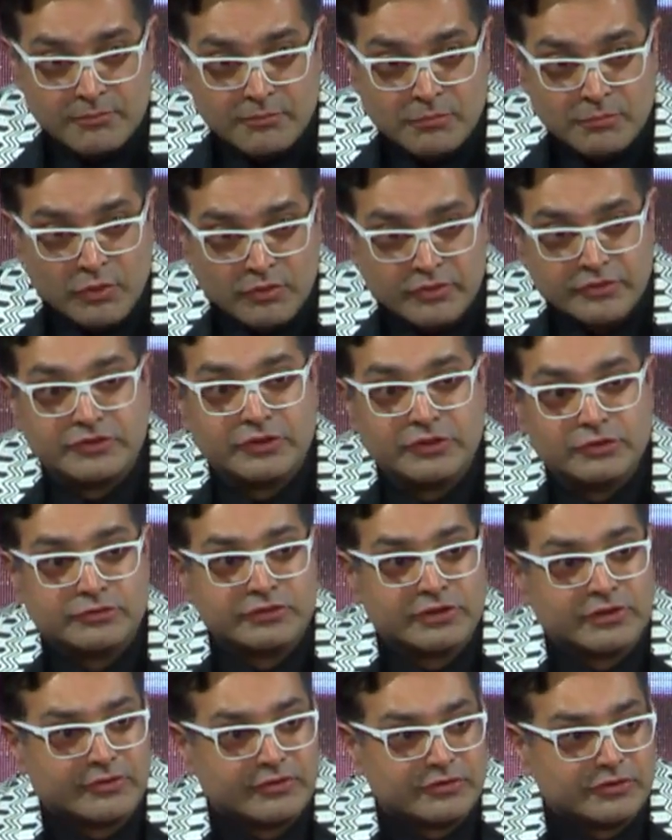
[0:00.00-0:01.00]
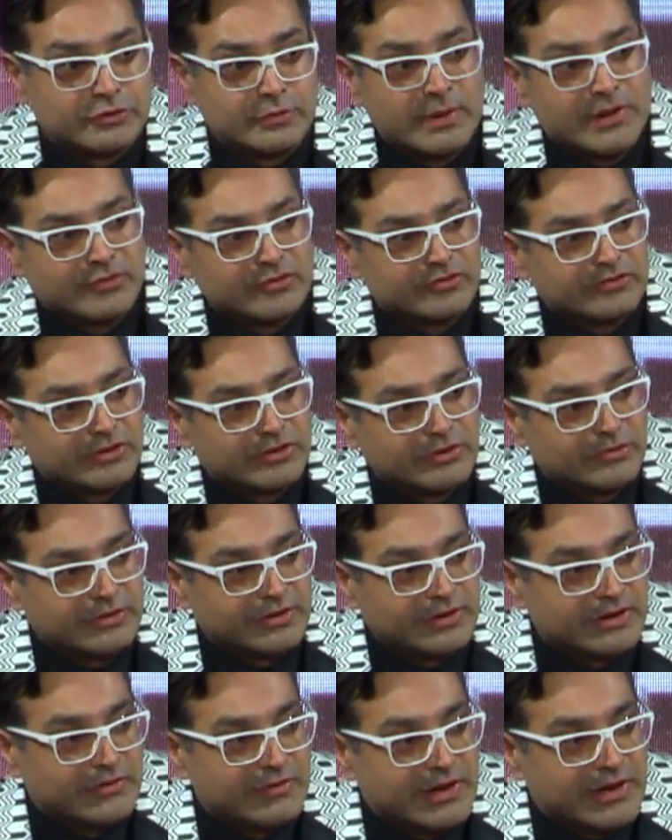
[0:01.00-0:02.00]
more than 200
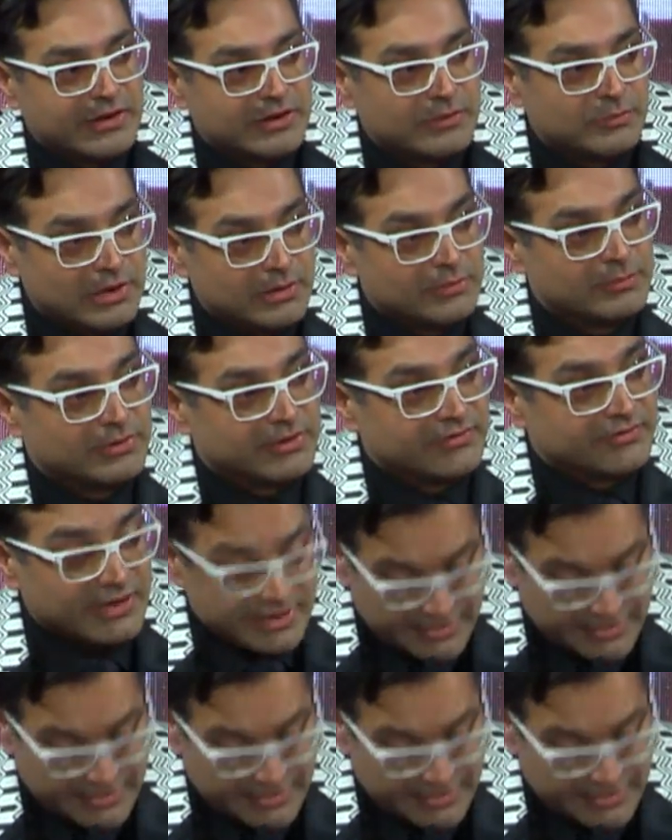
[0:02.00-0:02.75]
children around the world would have